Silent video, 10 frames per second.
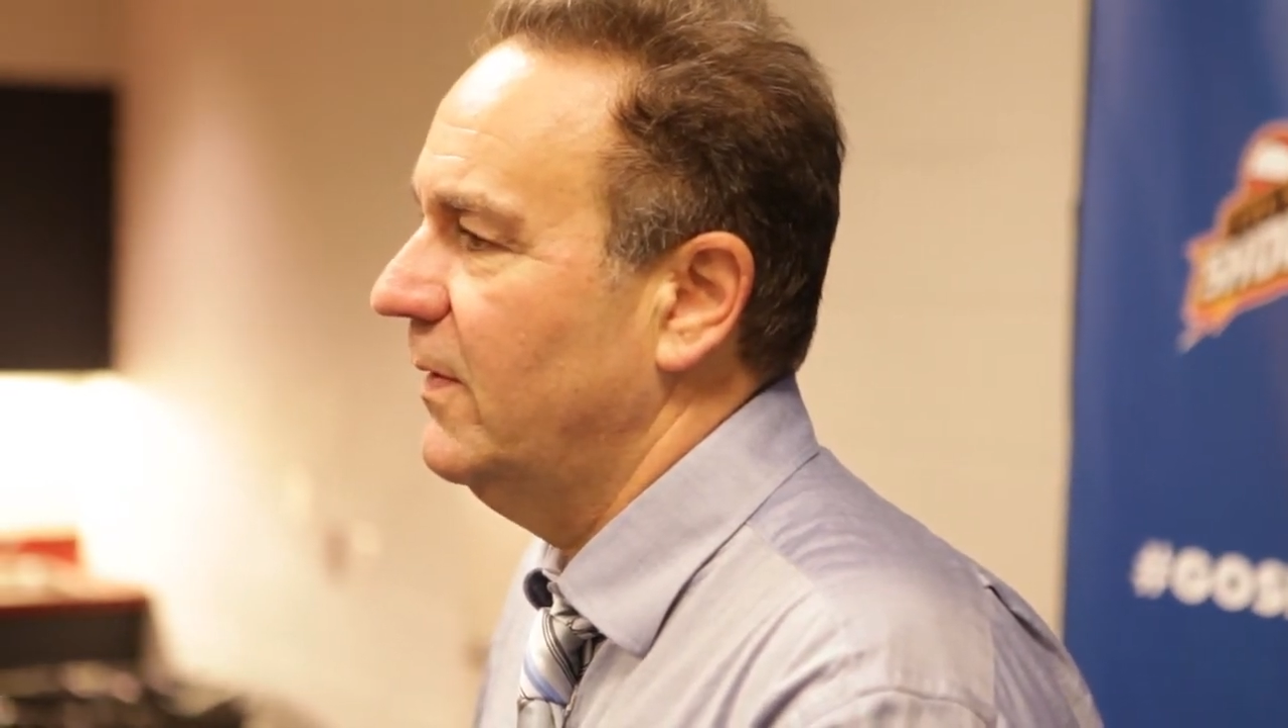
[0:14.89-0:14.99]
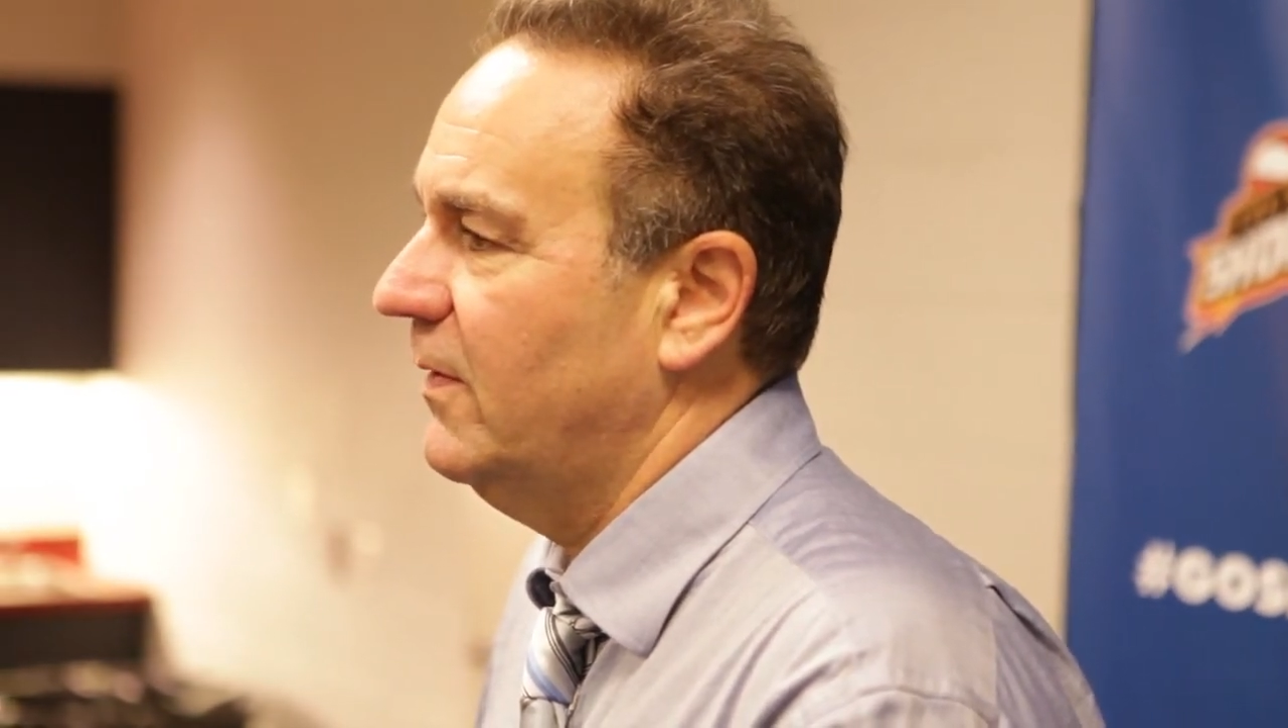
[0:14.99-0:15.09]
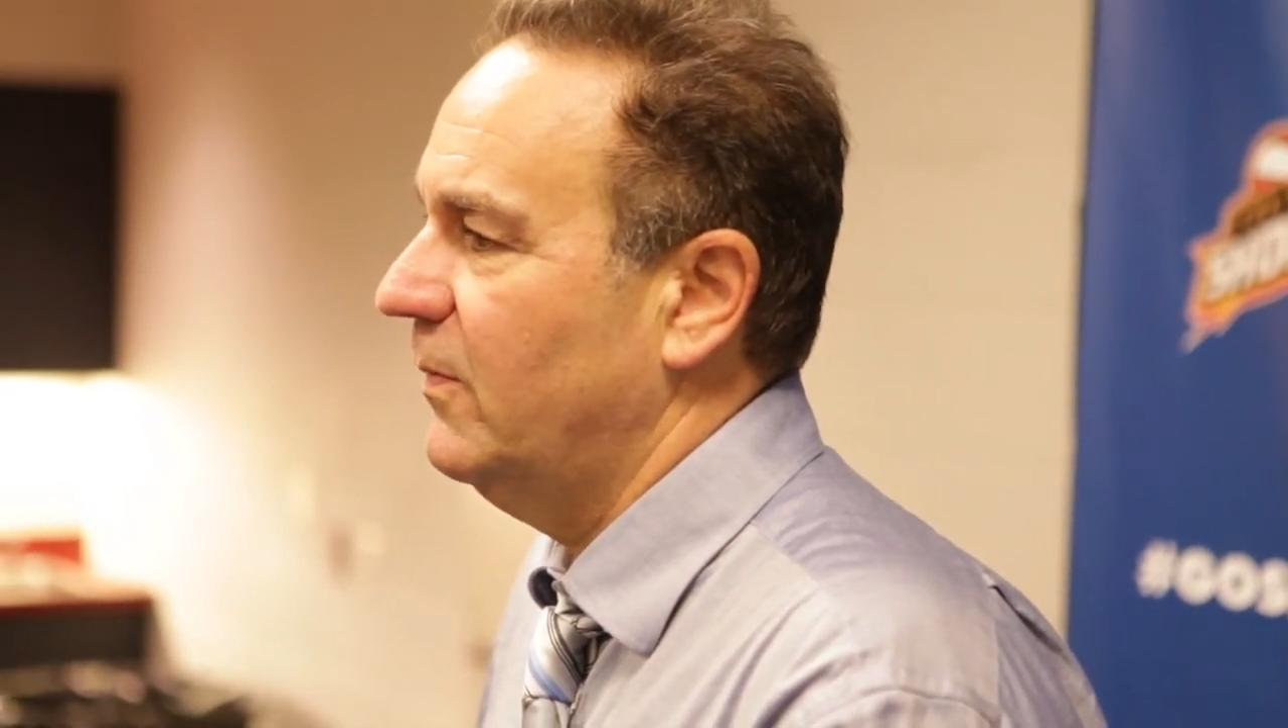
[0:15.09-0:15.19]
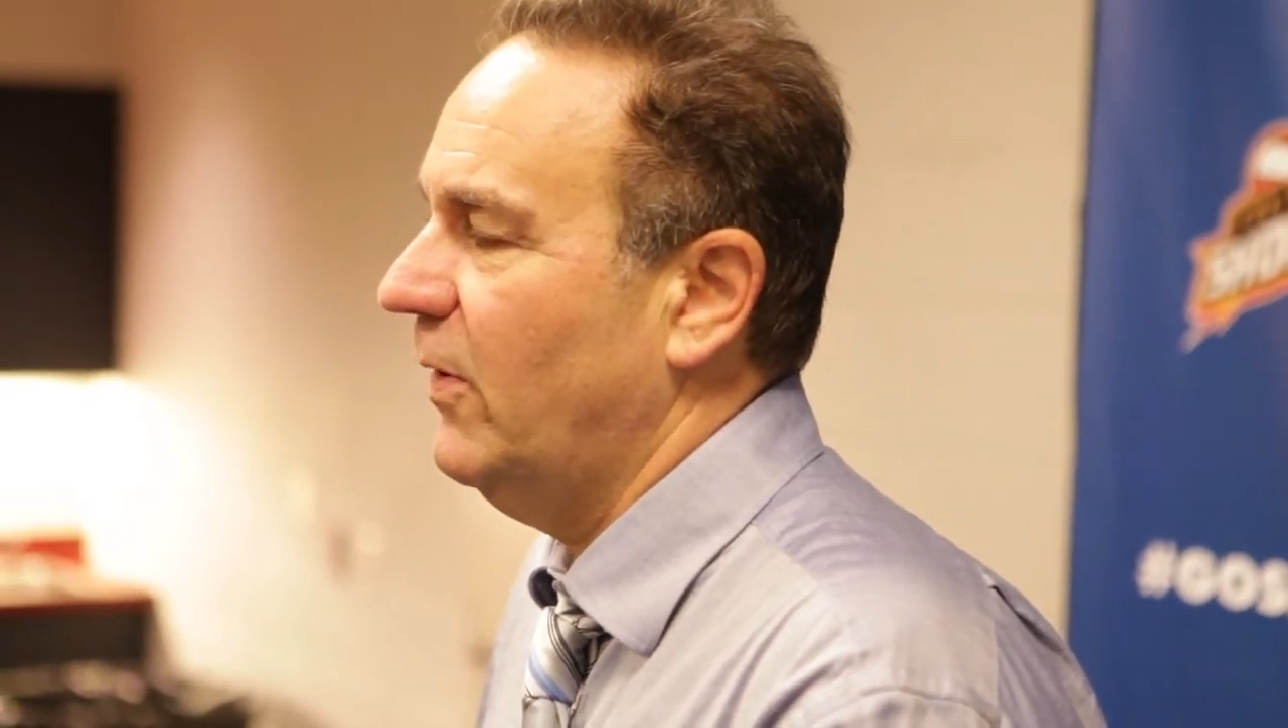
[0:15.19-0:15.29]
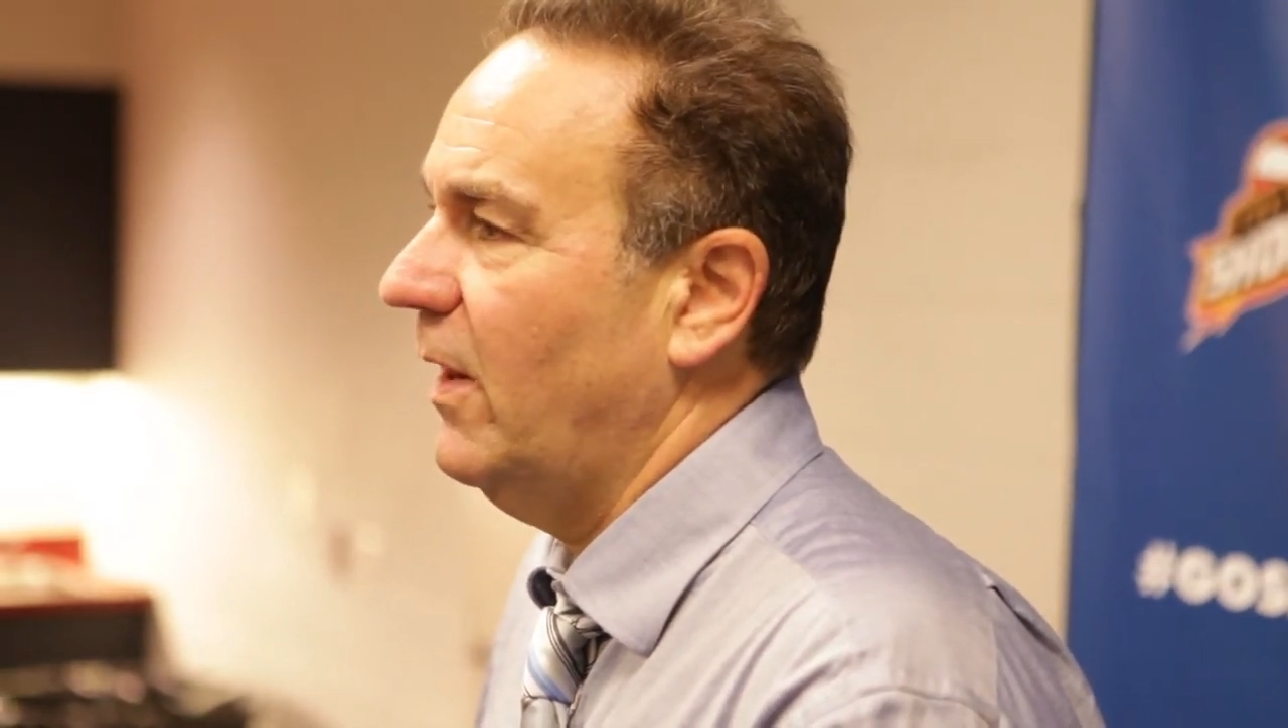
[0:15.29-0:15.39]

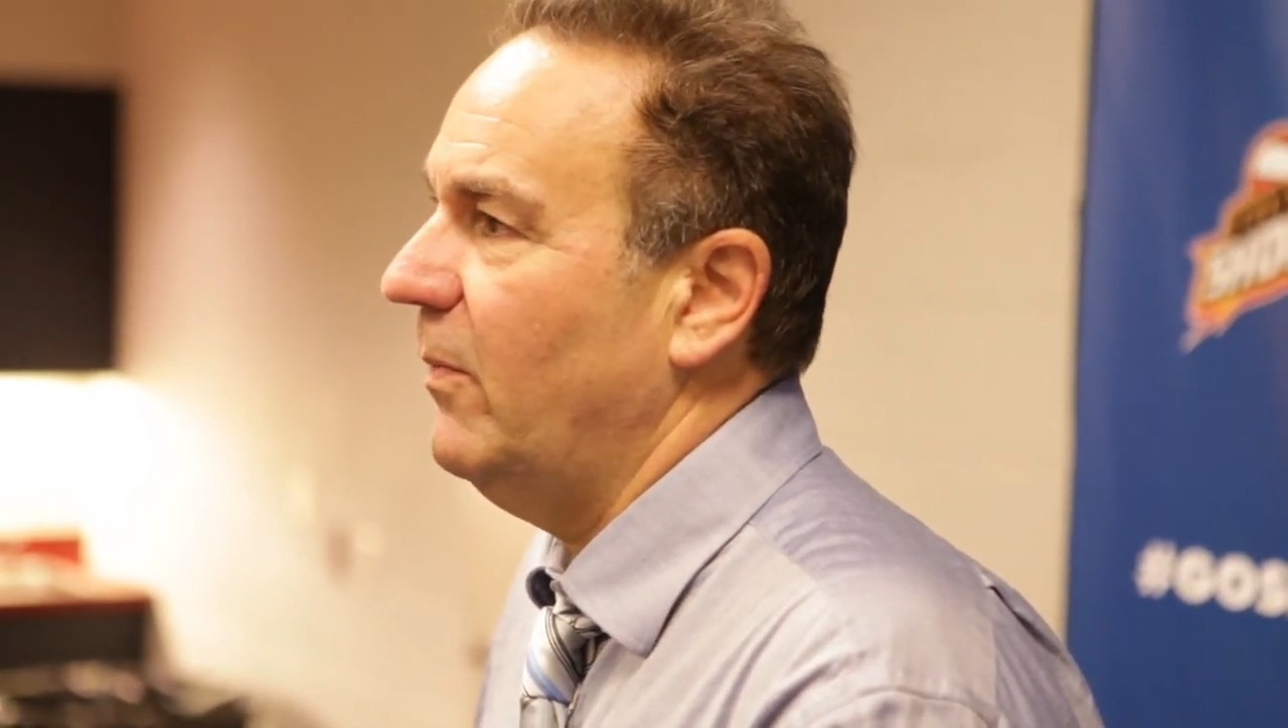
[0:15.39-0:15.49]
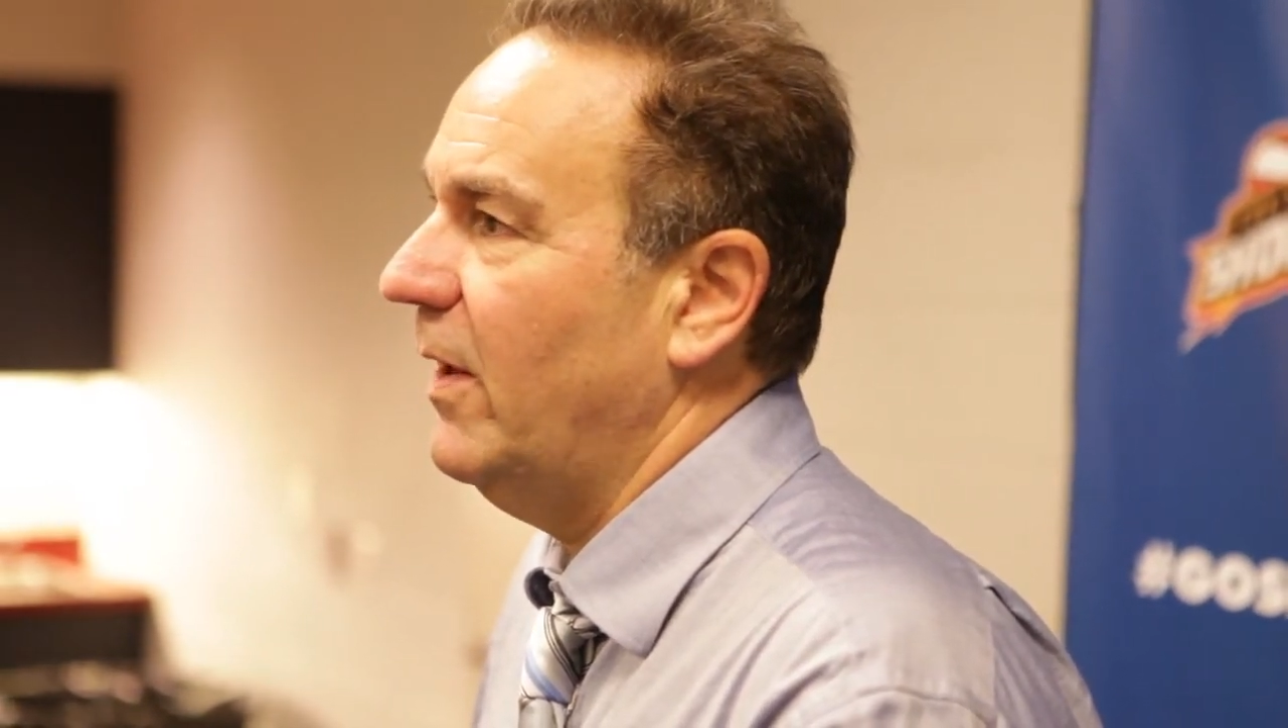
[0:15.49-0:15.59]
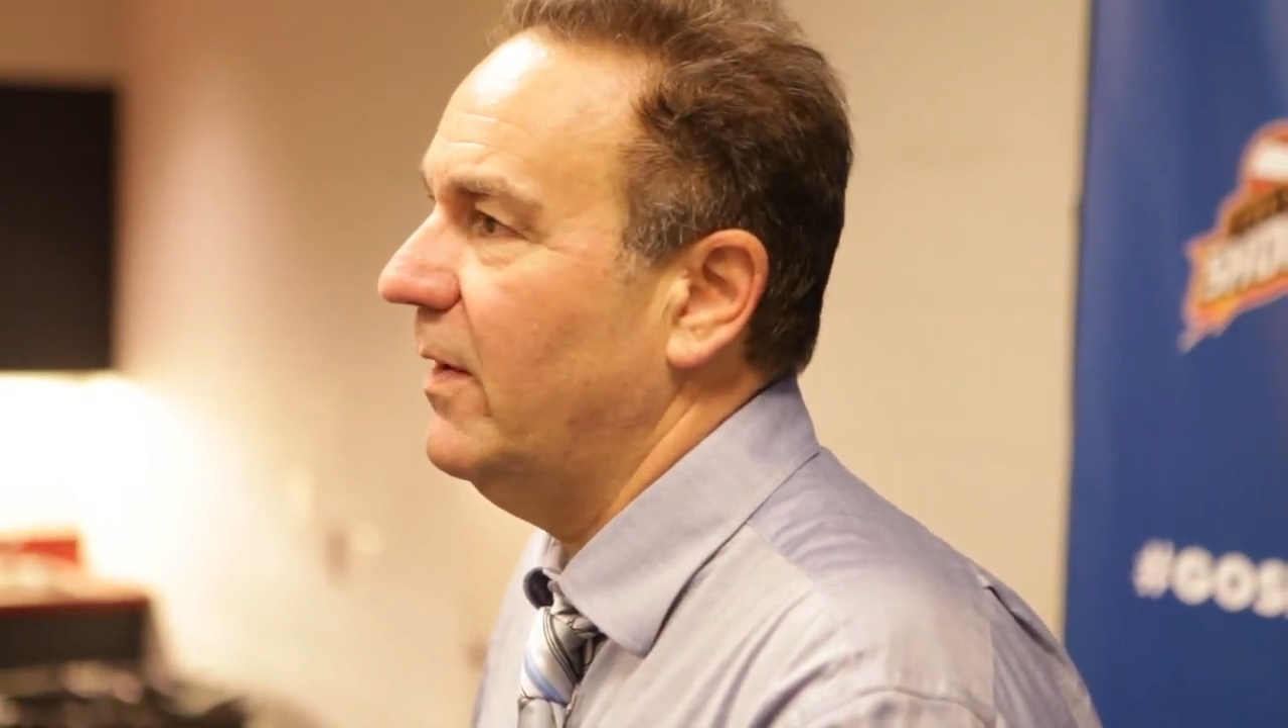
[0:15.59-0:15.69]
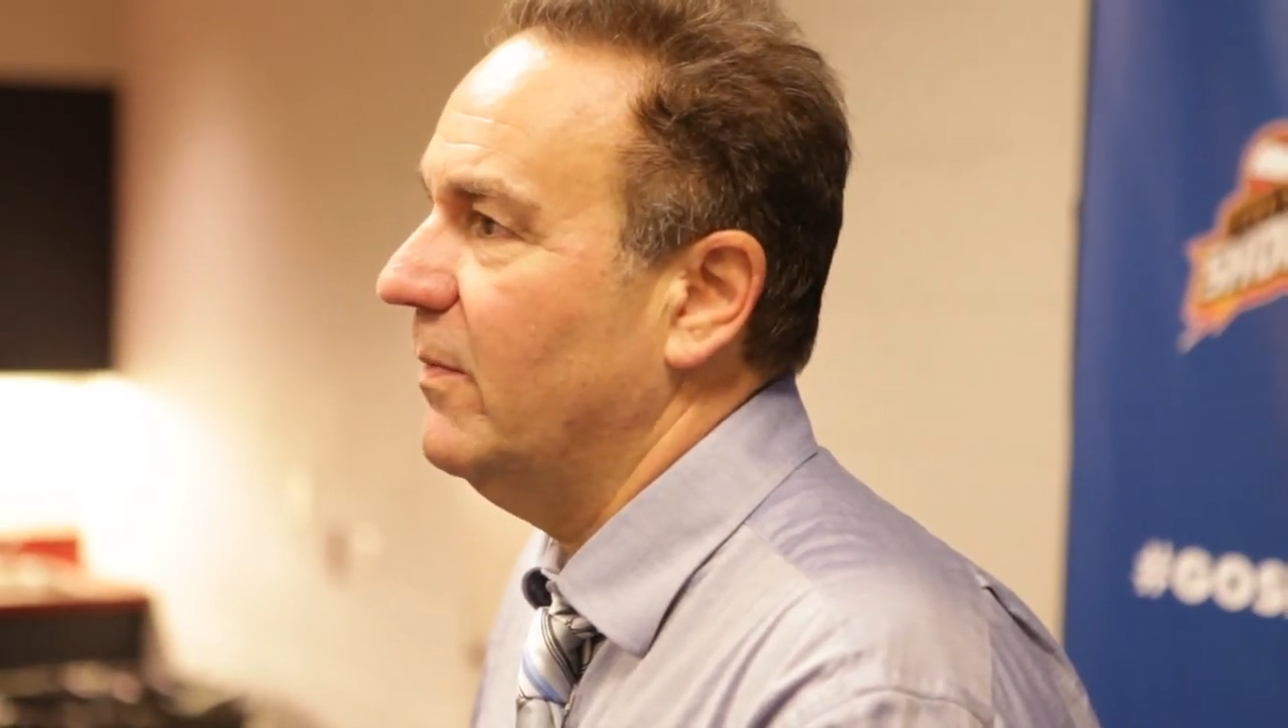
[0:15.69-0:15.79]
could probably make